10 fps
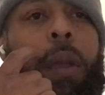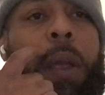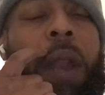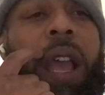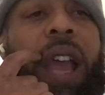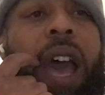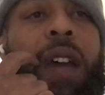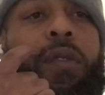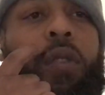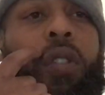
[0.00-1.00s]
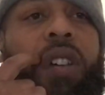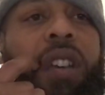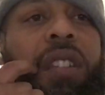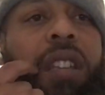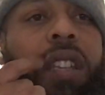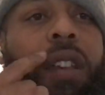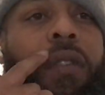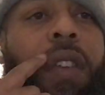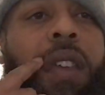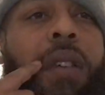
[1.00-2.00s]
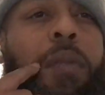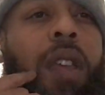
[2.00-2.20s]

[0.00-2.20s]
And I got full custody of him